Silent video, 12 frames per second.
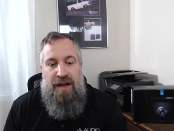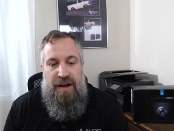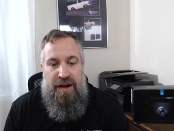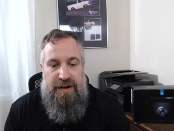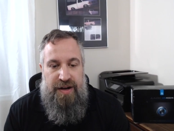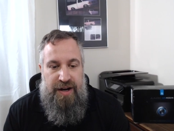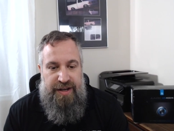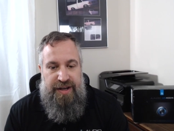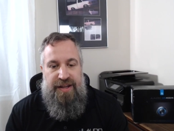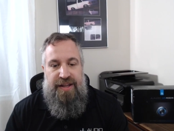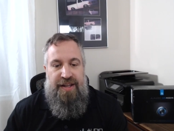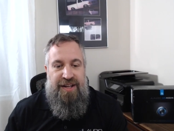
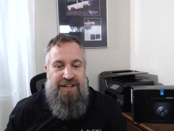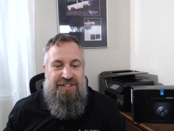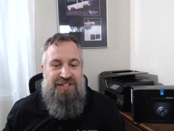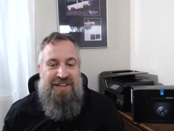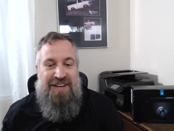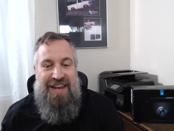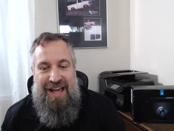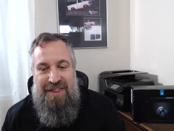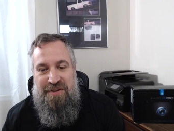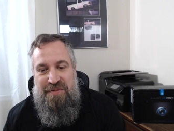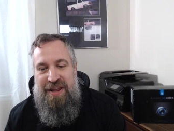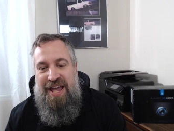Alrighty. So now
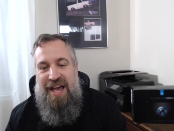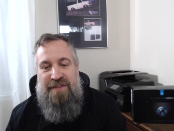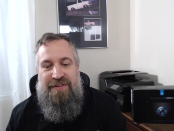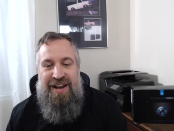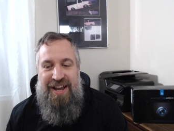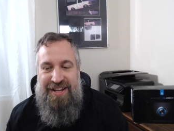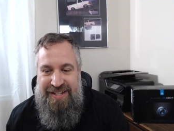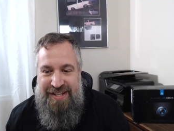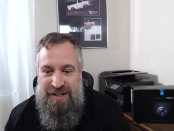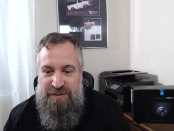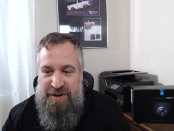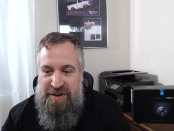that we have an
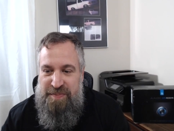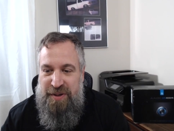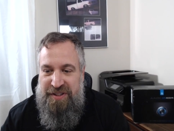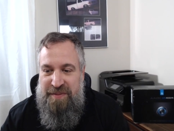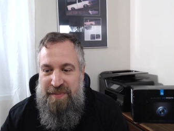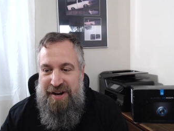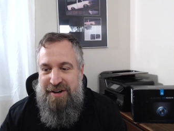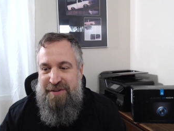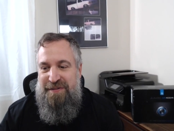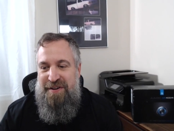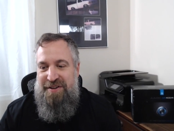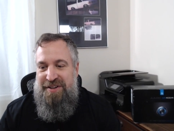idea where to put the
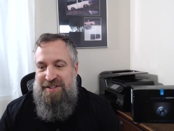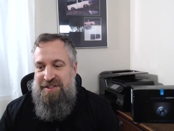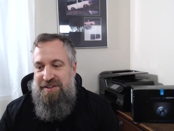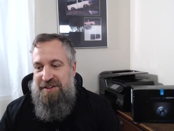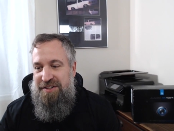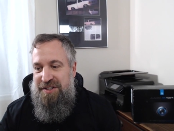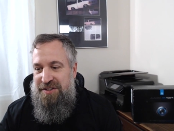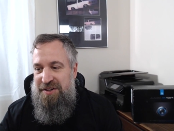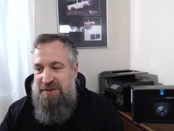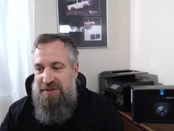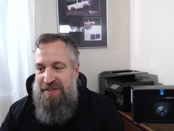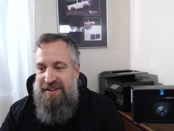microphone and start to
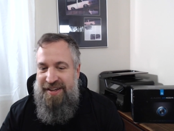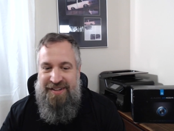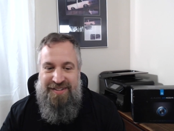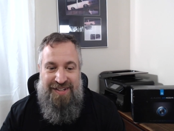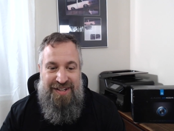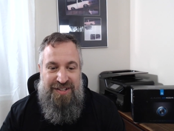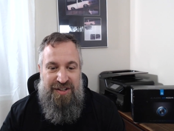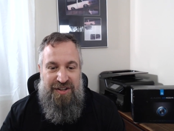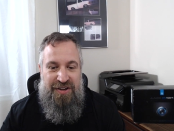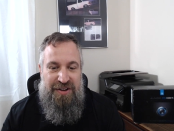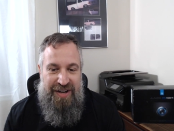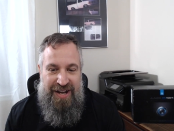tune things, it's a
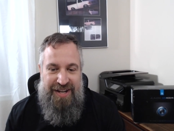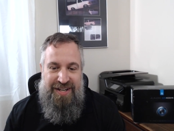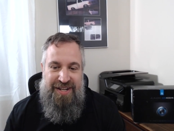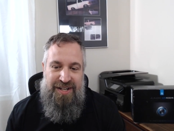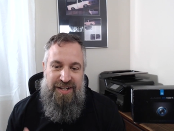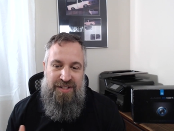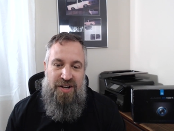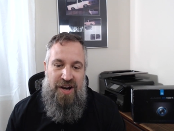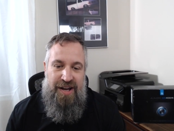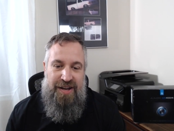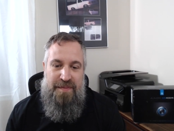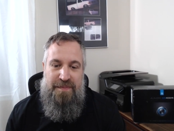good idea to
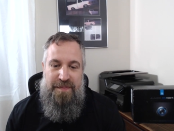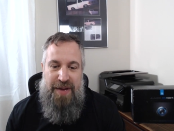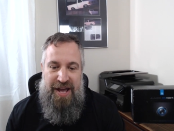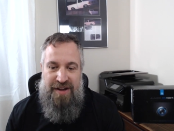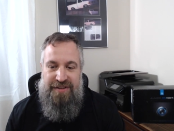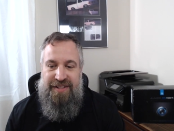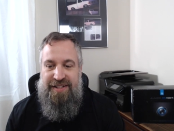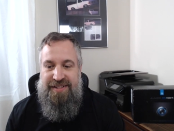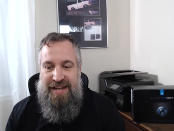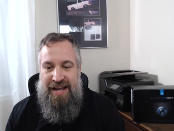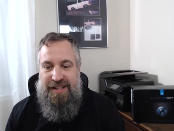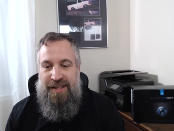talk about
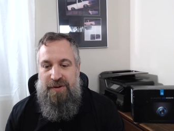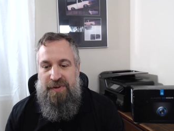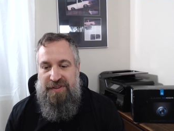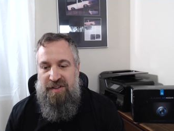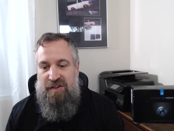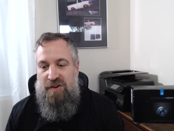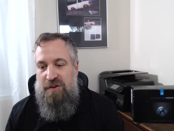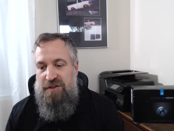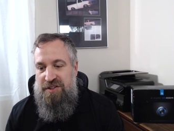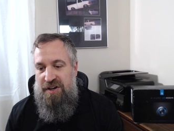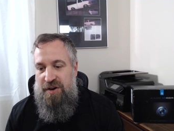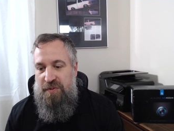exactly what the
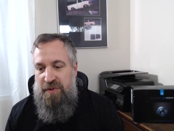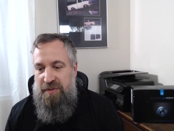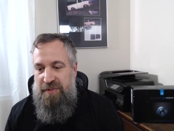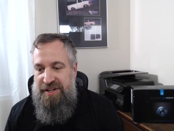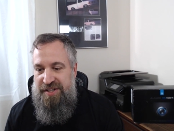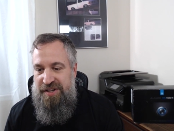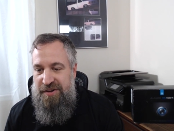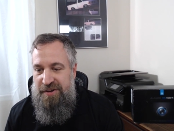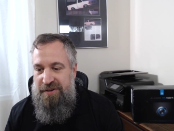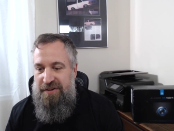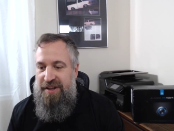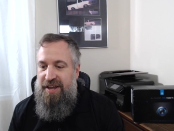goals are when we
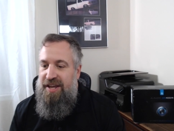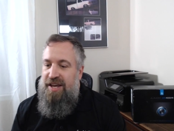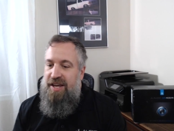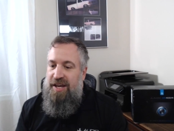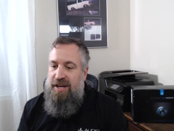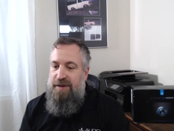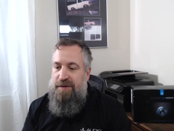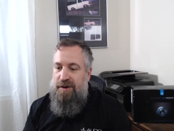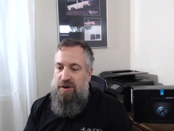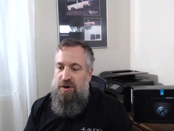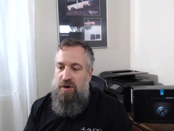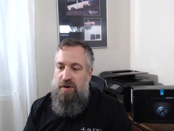tune. If your
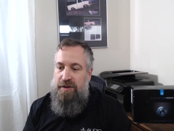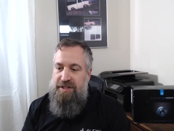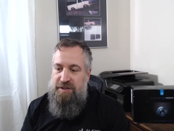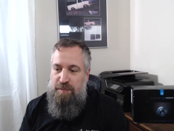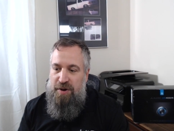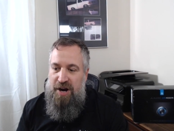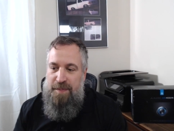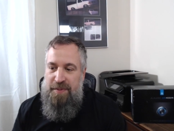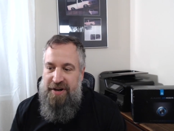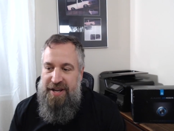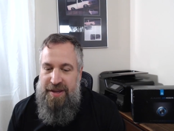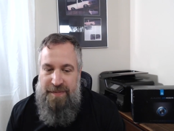goal is
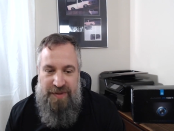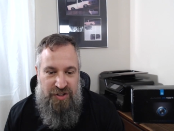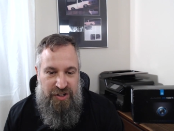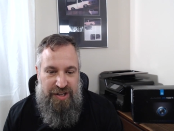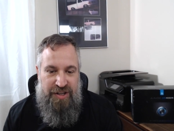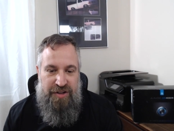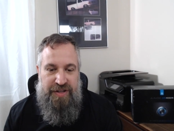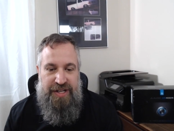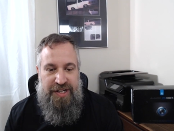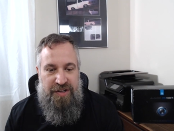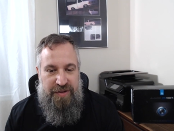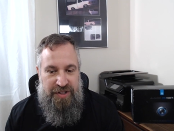proper imaging, you
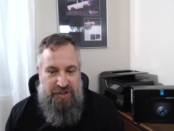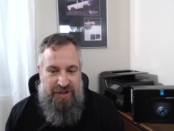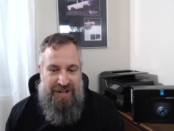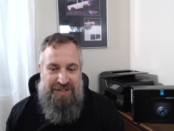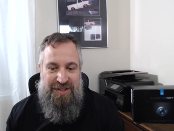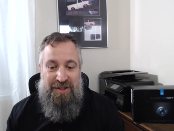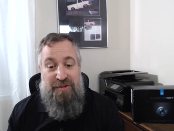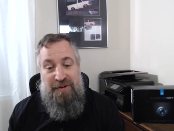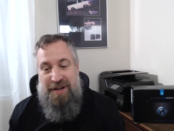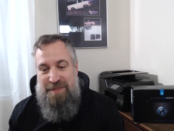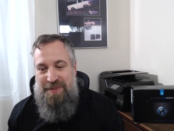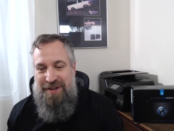need to address the
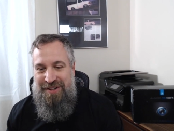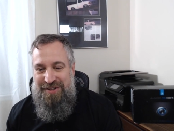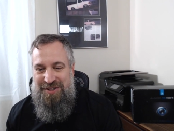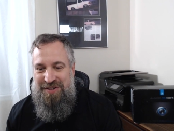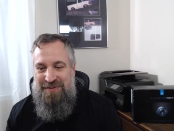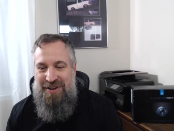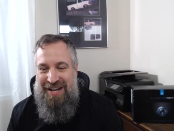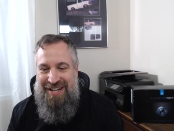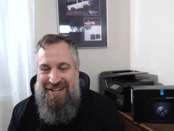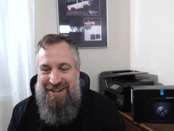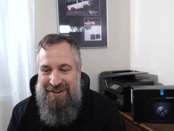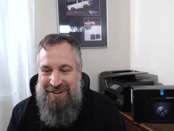3 pillars of
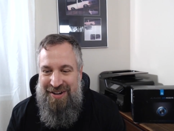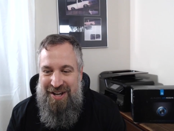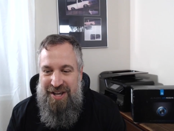audio.